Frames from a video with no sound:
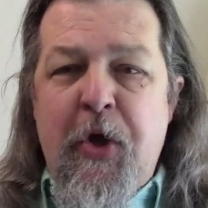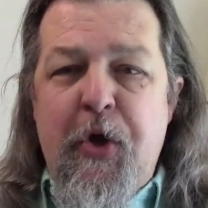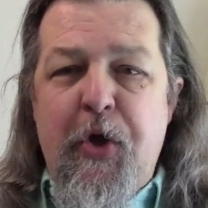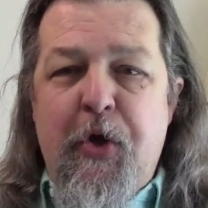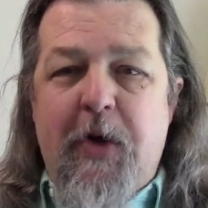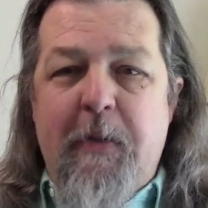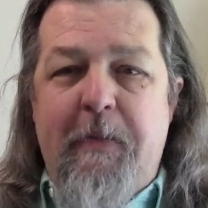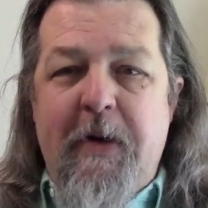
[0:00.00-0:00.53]

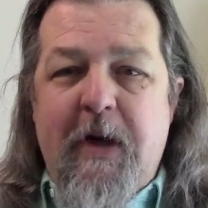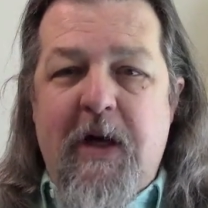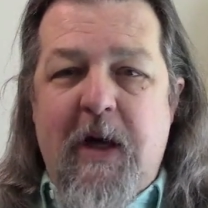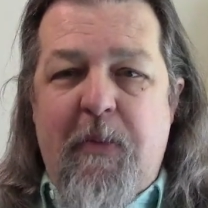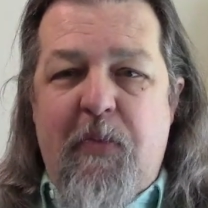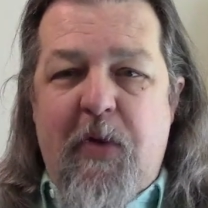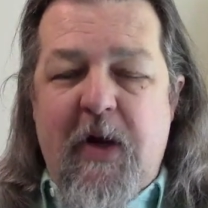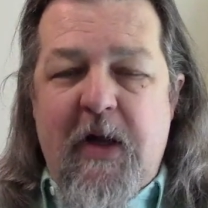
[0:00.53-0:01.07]
You could pick
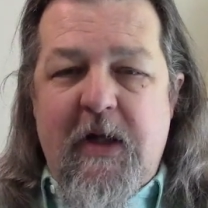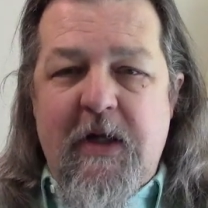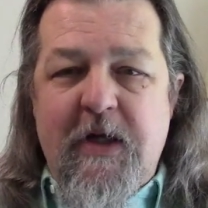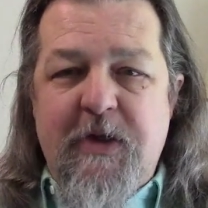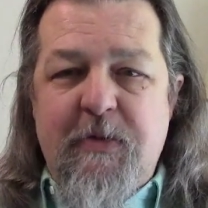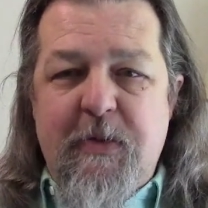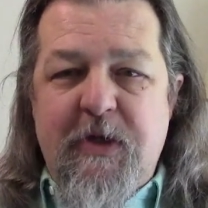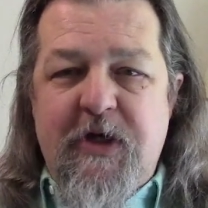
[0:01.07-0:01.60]
up one of
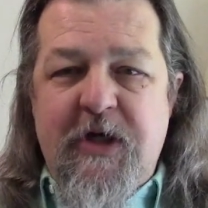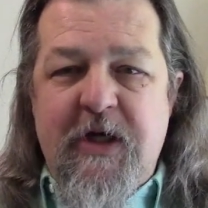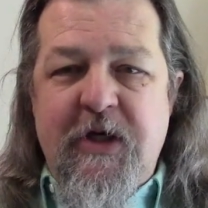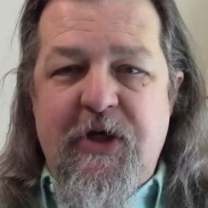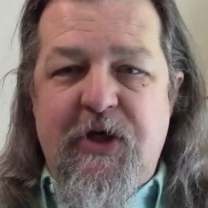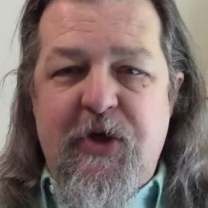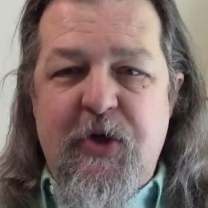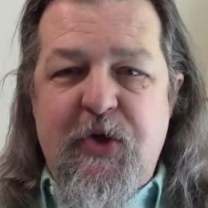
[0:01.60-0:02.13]
these
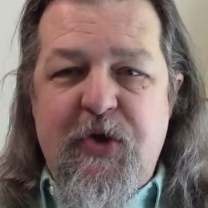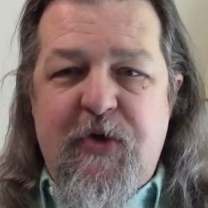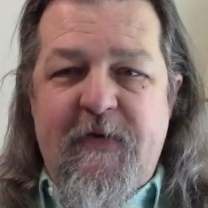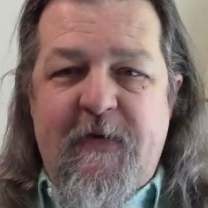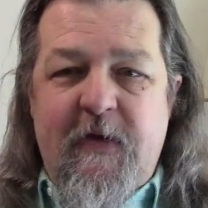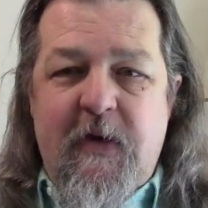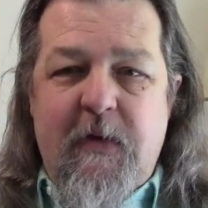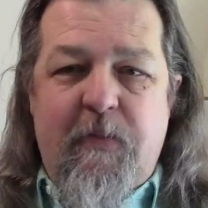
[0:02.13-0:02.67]
machines used
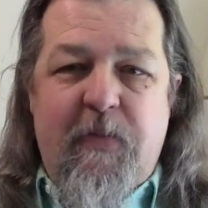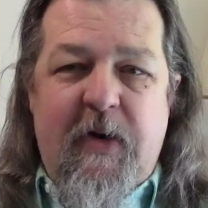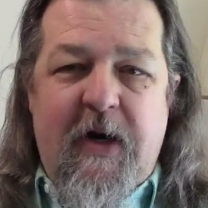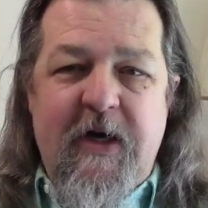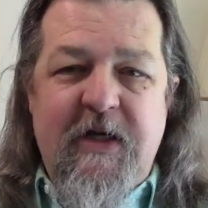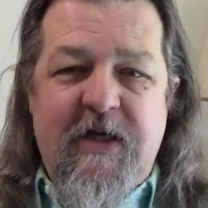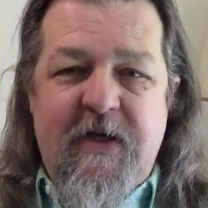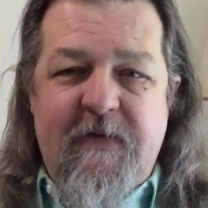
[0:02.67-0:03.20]
for the
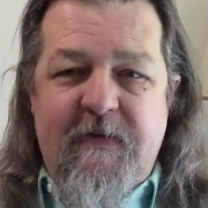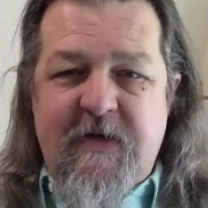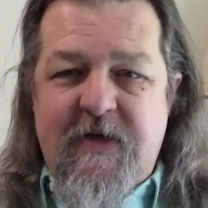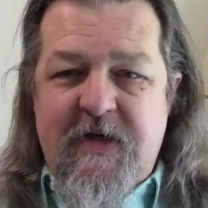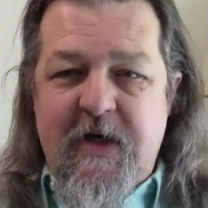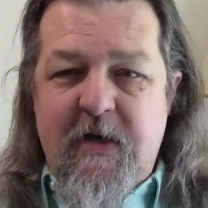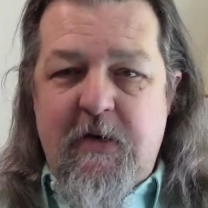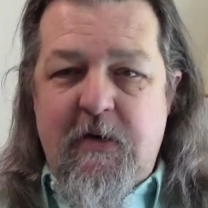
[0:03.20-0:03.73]
price of a
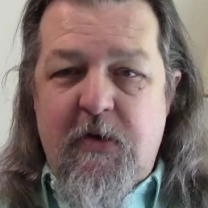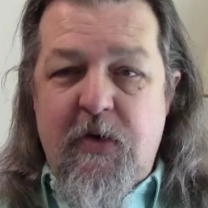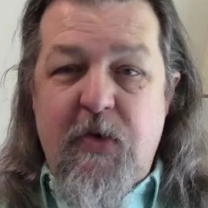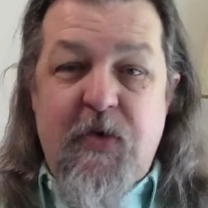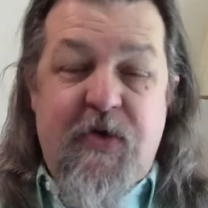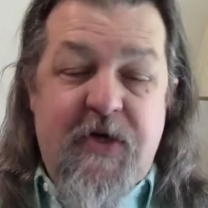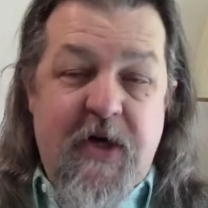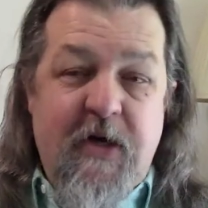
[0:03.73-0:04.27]
sing
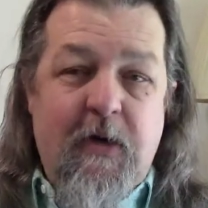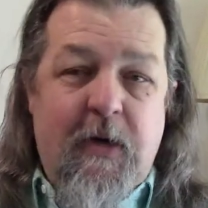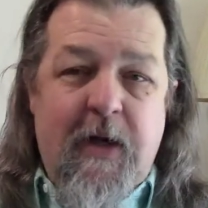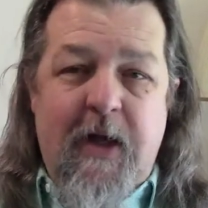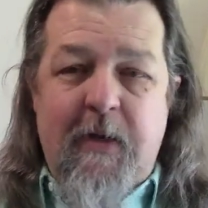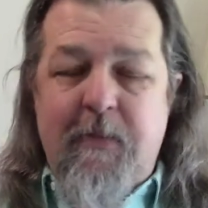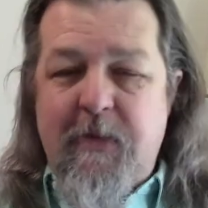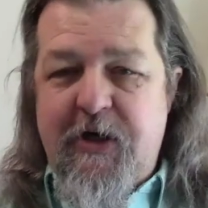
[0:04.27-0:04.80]
new single
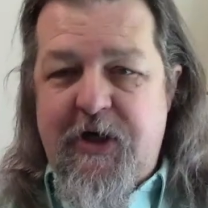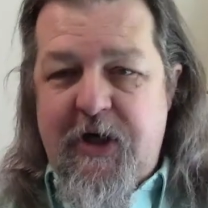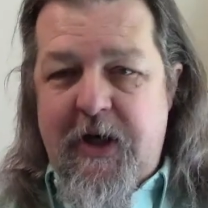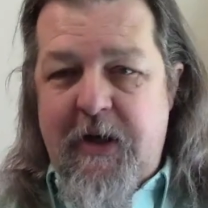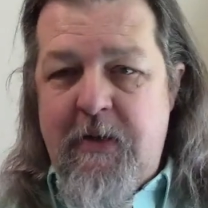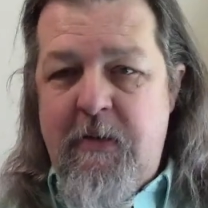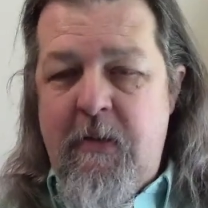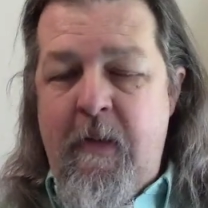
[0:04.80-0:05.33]
head
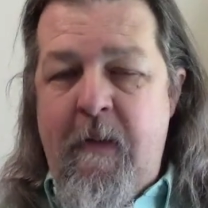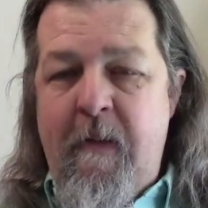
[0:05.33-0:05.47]
machine.